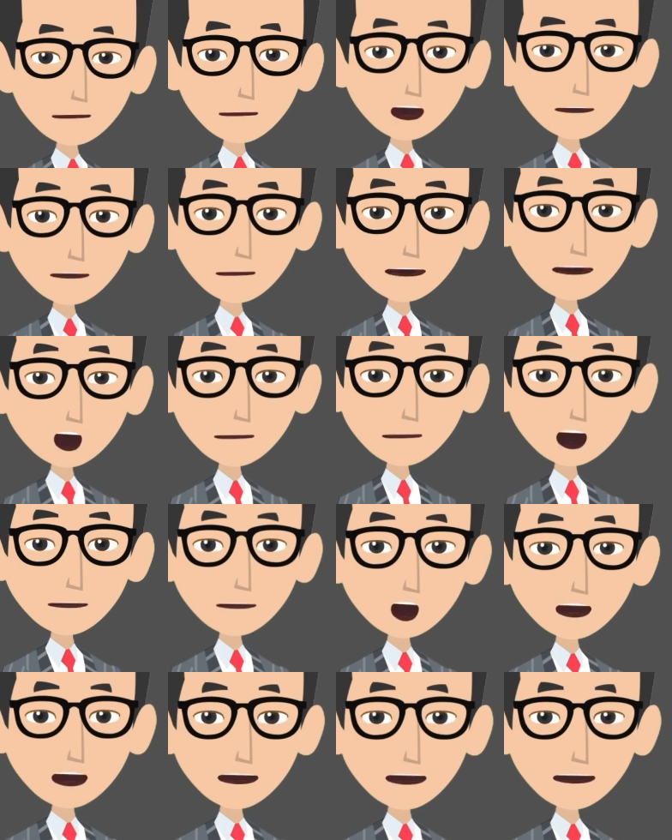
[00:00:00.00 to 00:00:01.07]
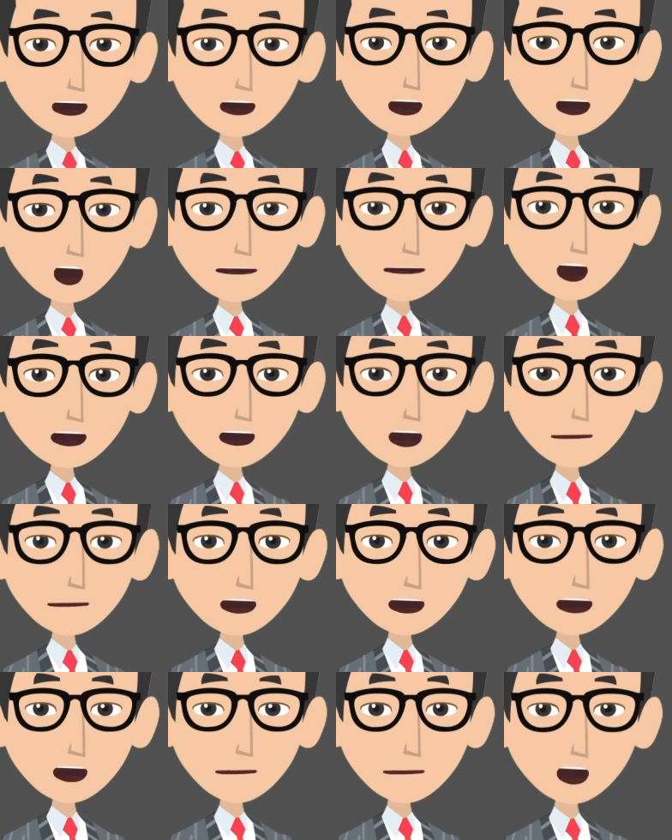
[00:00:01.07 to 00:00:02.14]
a little confusing and you may not be able to
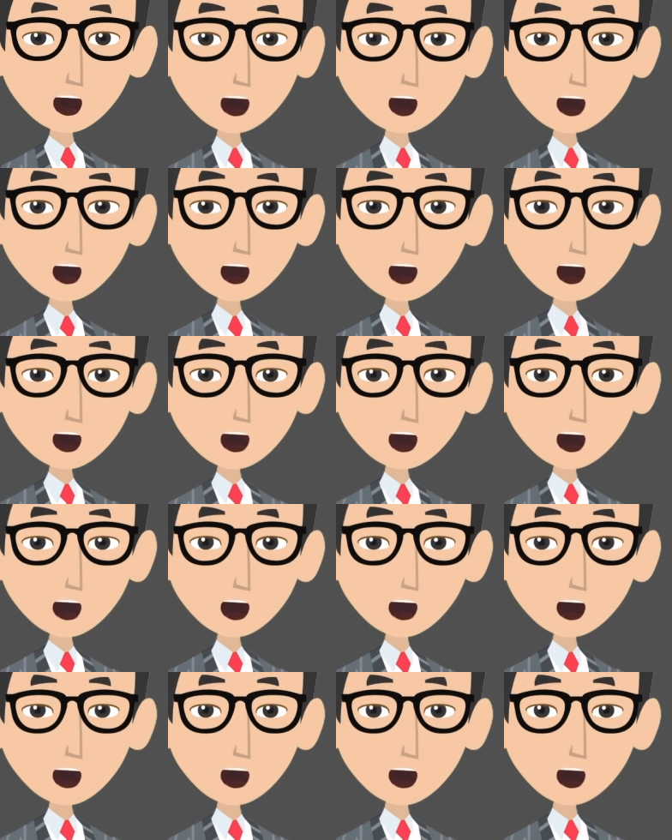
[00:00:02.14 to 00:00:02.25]
understand